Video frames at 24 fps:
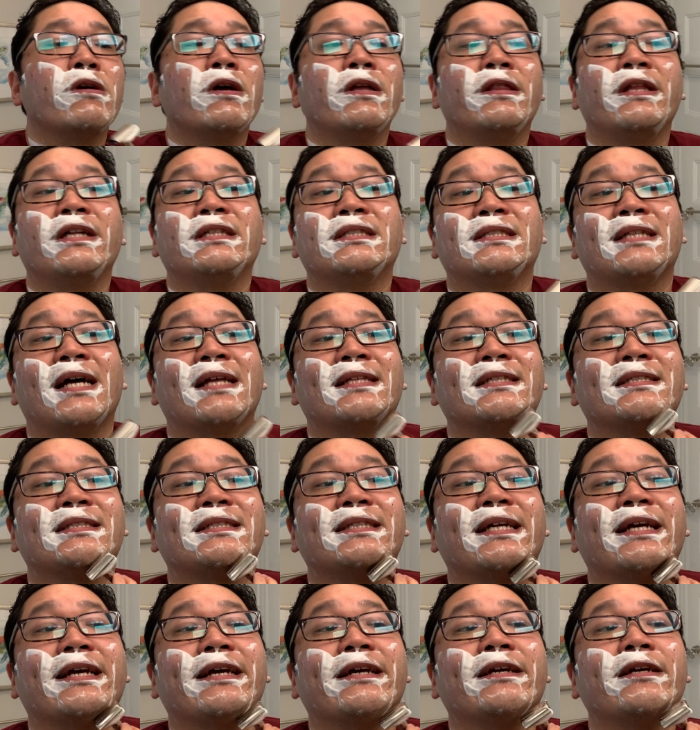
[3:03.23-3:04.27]
This is not to
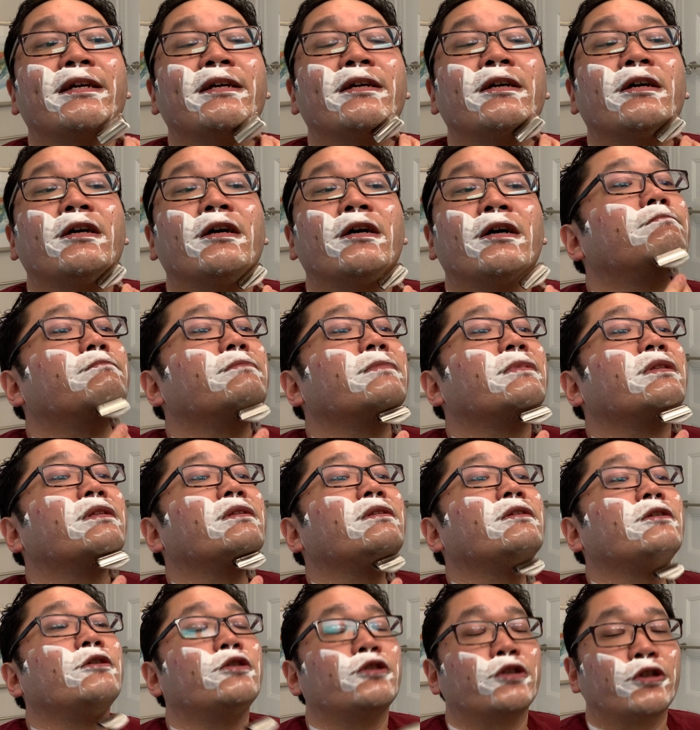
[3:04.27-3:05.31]
say
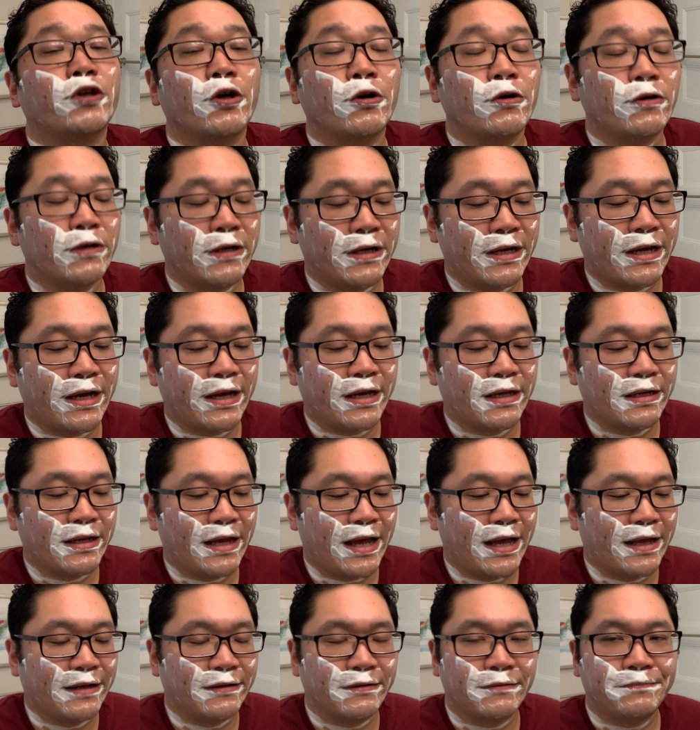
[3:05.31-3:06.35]
you should go ahead
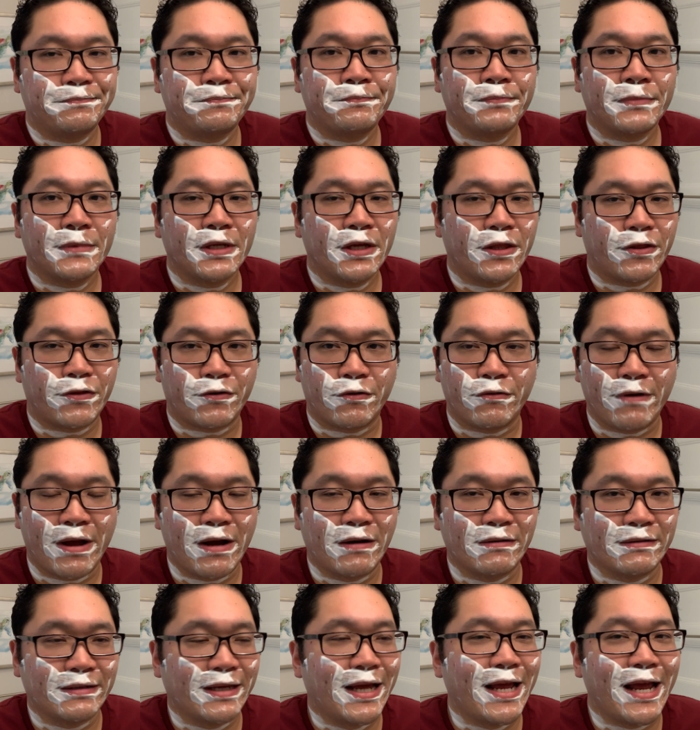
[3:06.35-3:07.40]
and throw
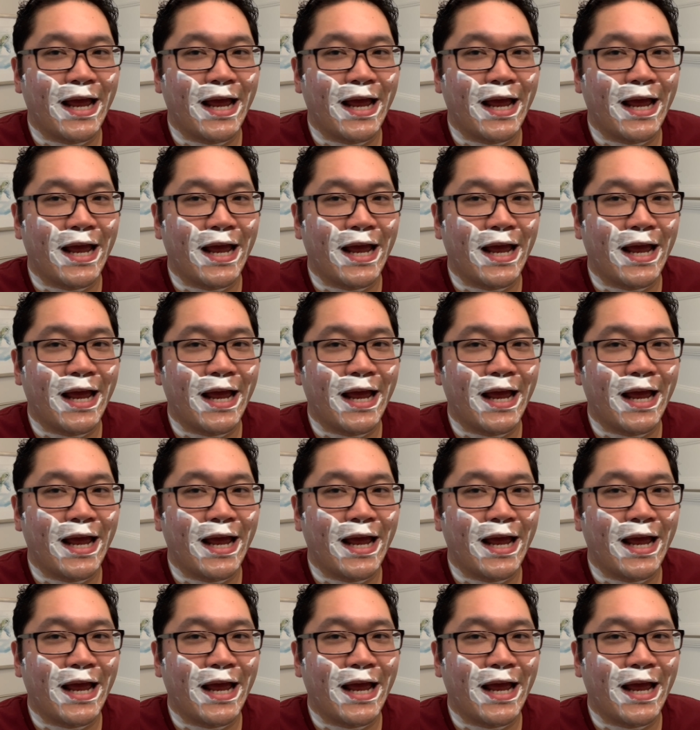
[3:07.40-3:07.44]
out